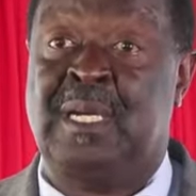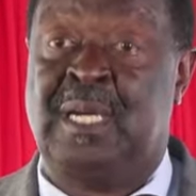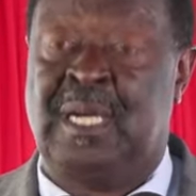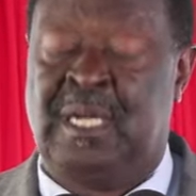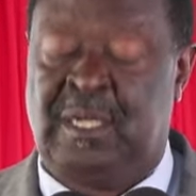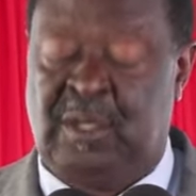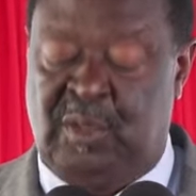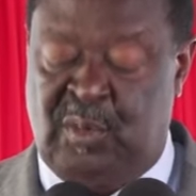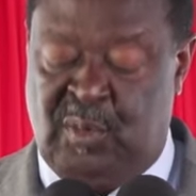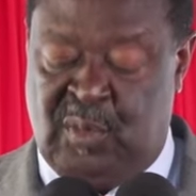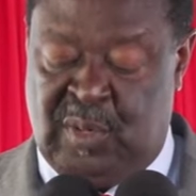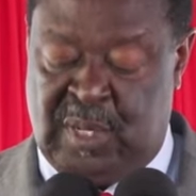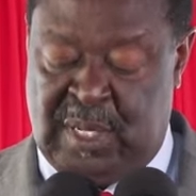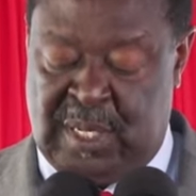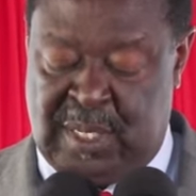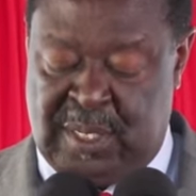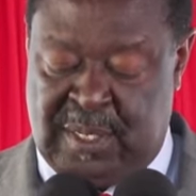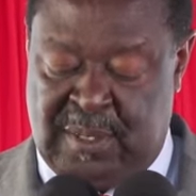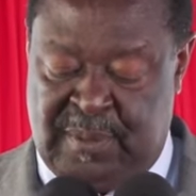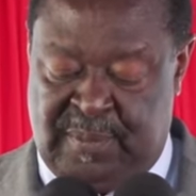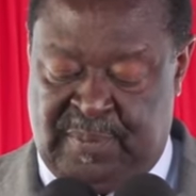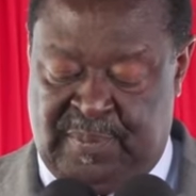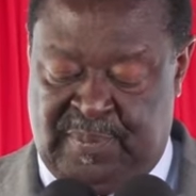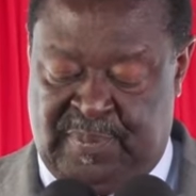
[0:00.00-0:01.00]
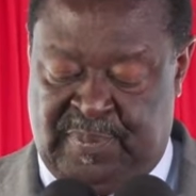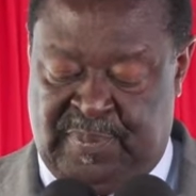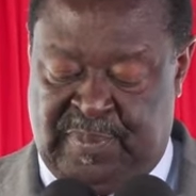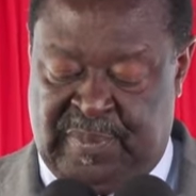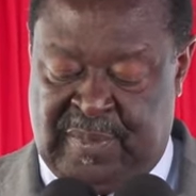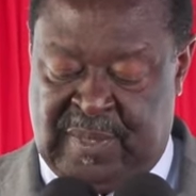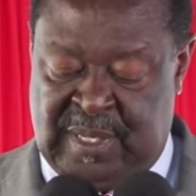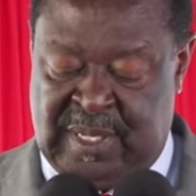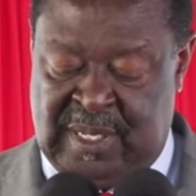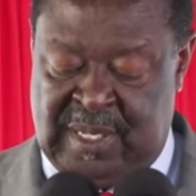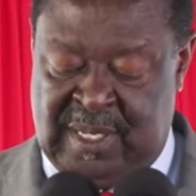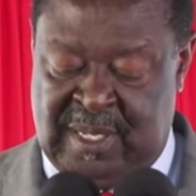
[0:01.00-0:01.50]
a new world.
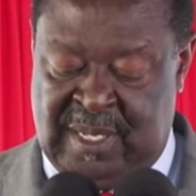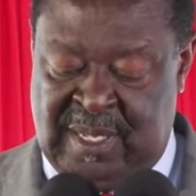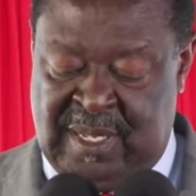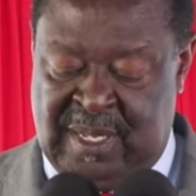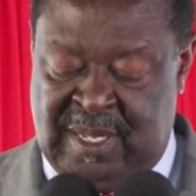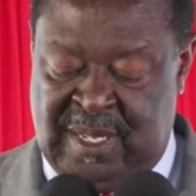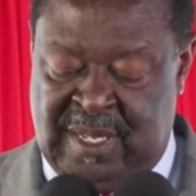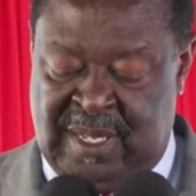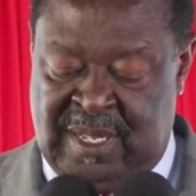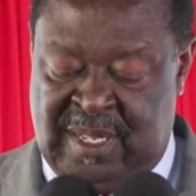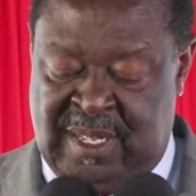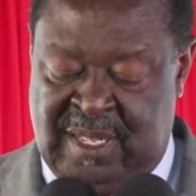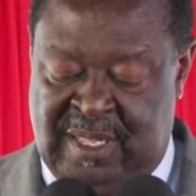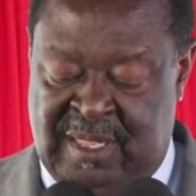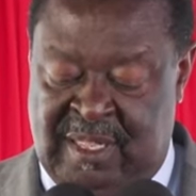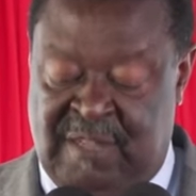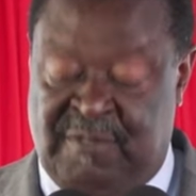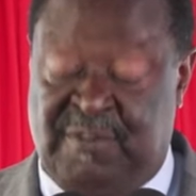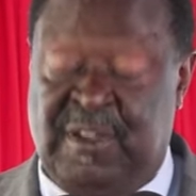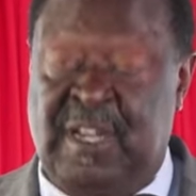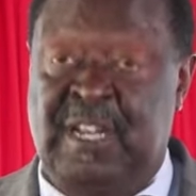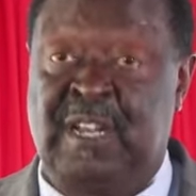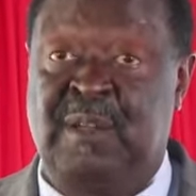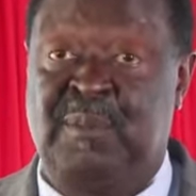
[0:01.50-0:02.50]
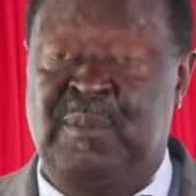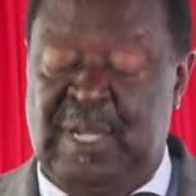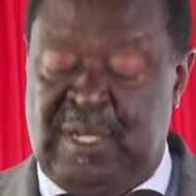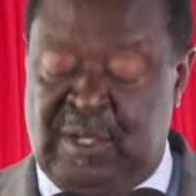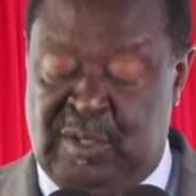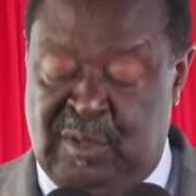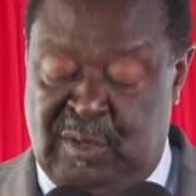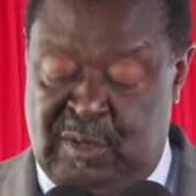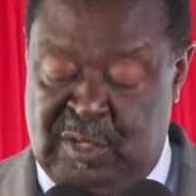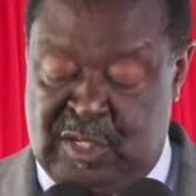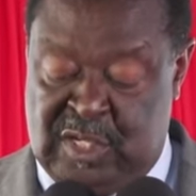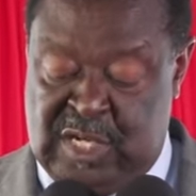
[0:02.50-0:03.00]
The
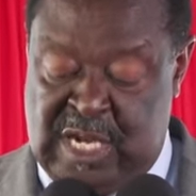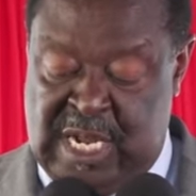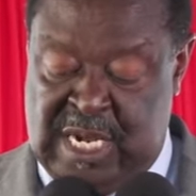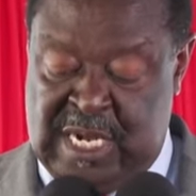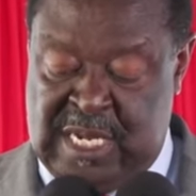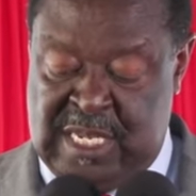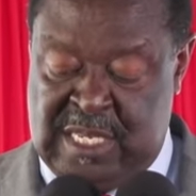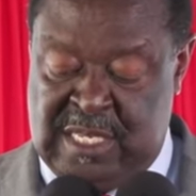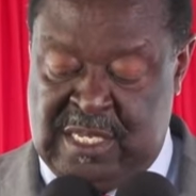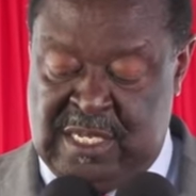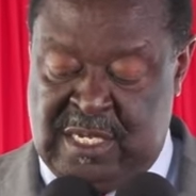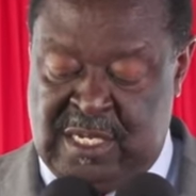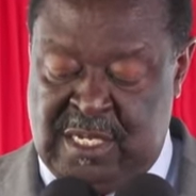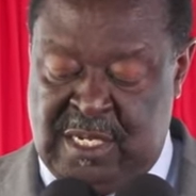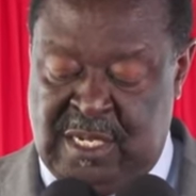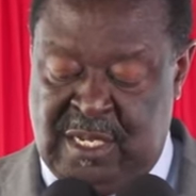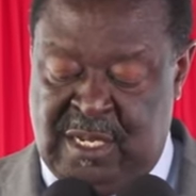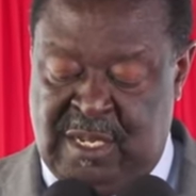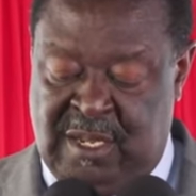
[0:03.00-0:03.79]
fundamental challenge